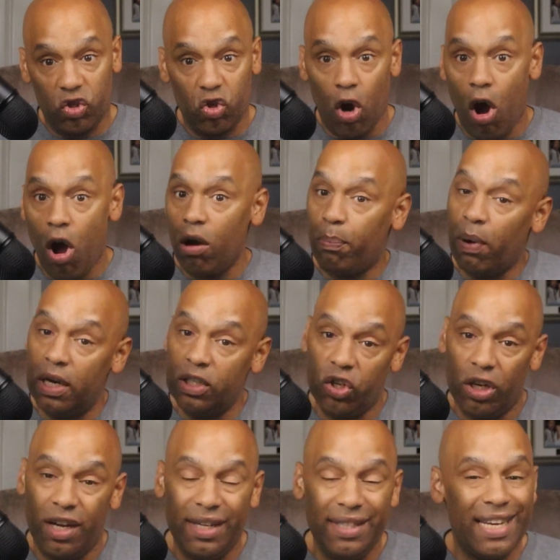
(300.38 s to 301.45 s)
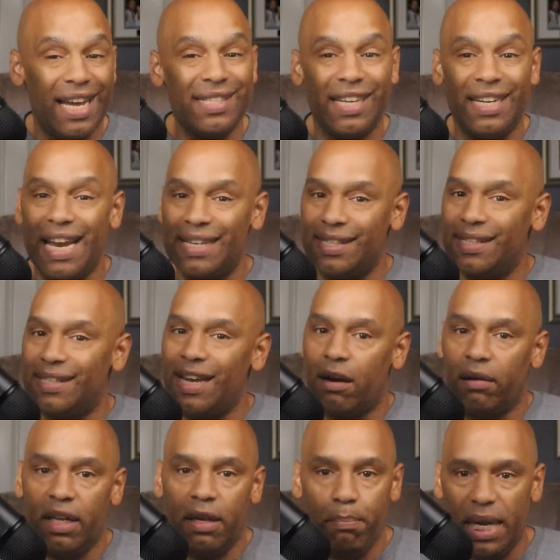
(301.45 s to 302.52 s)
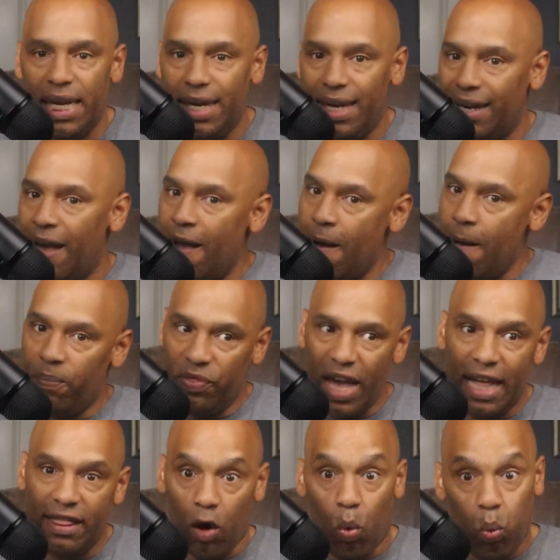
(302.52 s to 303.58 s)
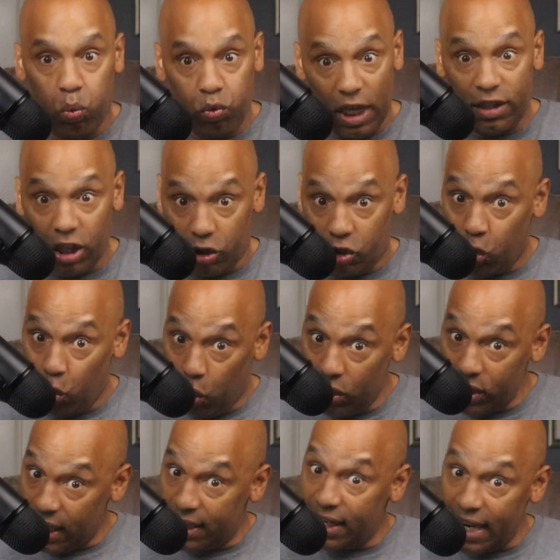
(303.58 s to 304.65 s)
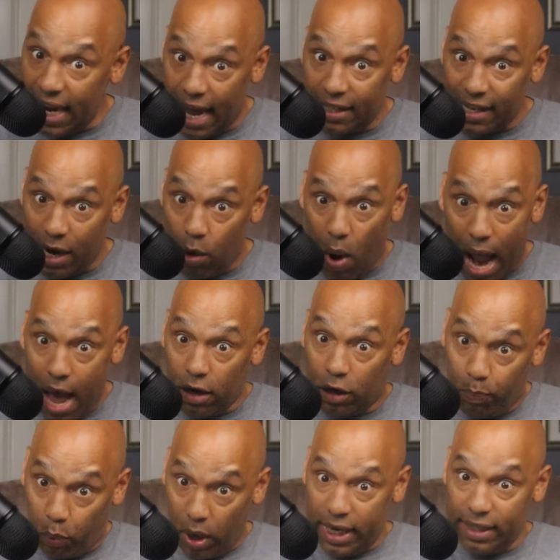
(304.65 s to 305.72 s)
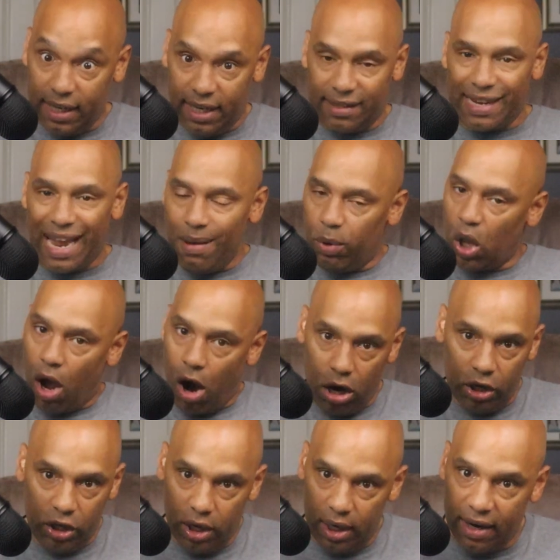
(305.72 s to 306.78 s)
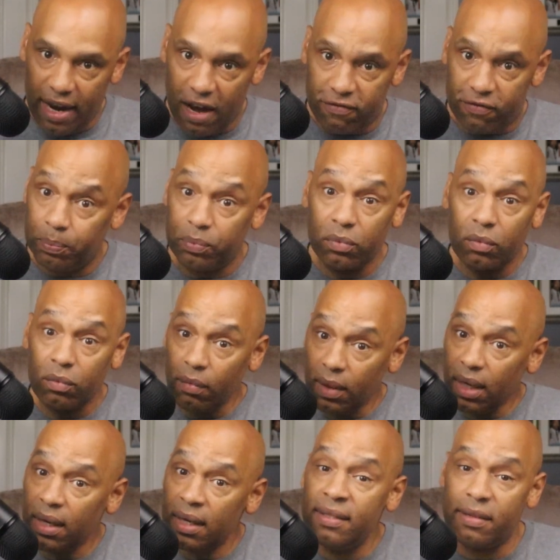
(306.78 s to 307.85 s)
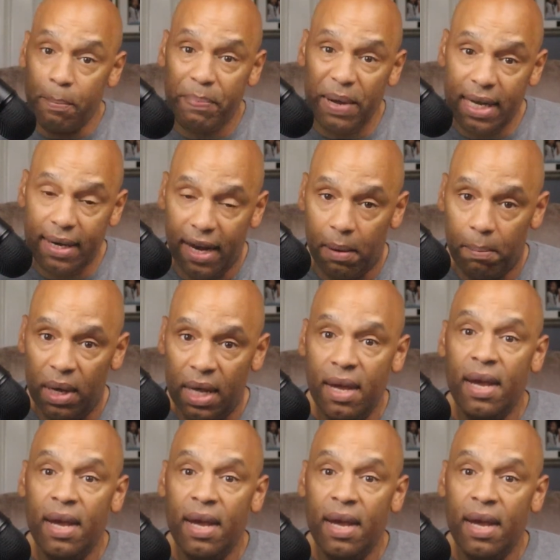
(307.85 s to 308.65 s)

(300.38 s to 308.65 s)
strong puncher, good, doesn't necessarily mean that the tools that Deontay Wilder bring to the table aren't good enough to beat him.